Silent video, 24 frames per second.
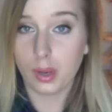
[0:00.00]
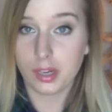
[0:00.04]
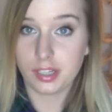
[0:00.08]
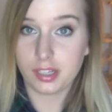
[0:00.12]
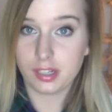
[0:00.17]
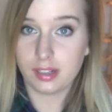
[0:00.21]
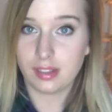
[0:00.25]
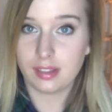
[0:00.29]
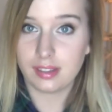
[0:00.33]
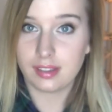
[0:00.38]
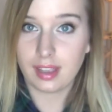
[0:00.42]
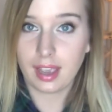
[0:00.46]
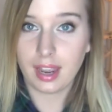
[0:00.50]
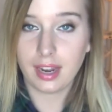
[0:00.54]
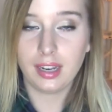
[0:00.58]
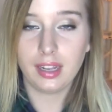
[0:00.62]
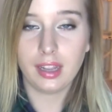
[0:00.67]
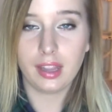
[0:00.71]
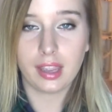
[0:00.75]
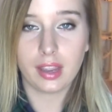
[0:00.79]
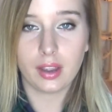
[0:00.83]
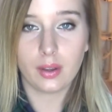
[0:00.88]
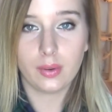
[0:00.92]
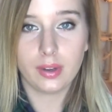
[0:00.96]
which in
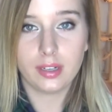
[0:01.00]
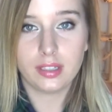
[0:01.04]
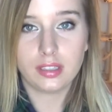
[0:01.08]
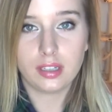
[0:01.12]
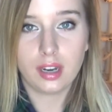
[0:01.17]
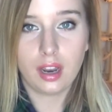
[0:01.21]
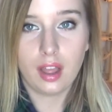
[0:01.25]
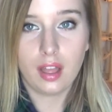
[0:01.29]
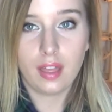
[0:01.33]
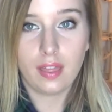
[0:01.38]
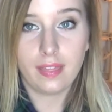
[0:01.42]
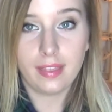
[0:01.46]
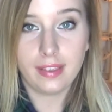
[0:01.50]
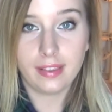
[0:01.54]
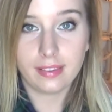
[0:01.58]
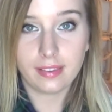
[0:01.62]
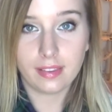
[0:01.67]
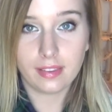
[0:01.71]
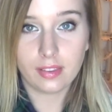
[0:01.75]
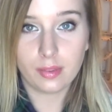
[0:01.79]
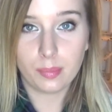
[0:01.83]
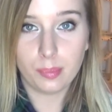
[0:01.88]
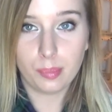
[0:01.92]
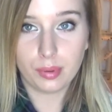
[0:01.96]
sign language,
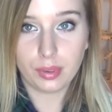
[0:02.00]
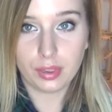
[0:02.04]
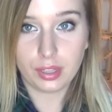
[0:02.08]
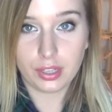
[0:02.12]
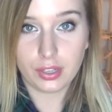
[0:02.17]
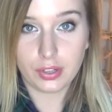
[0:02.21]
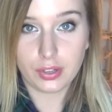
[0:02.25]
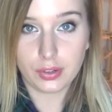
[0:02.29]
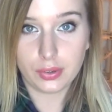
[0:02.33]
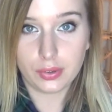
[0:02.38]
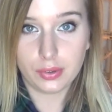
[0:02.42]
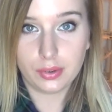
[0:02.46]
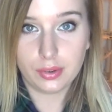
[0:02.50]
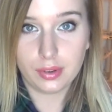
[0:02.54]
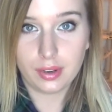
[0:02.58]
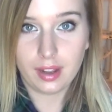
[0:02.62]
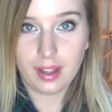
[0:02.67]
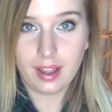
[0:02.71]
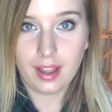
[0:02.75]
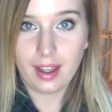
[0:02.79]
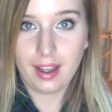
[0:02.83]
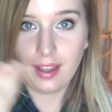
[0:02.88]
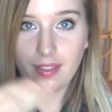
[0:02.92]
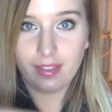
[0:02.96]
this is blue,
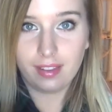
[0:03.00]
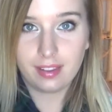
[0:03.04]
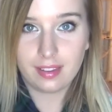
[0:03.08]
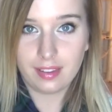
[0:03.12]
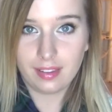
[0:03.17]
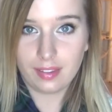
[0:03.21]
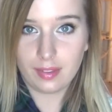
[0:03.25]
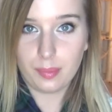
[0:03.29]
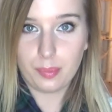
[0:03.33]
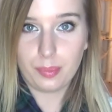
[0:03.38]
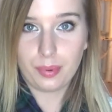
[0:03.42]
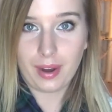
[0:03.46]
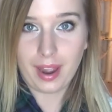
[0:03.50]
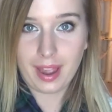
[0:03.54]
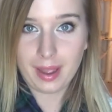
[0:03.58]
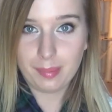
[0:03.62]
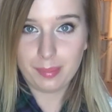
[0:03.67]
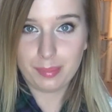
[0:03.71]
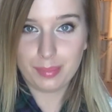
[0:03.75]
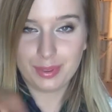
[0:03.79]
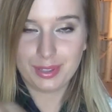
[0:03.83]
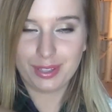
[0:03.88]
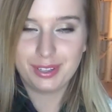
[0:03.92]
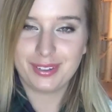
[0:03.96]
and this is
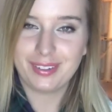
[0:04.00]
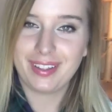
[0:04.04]
bright blue.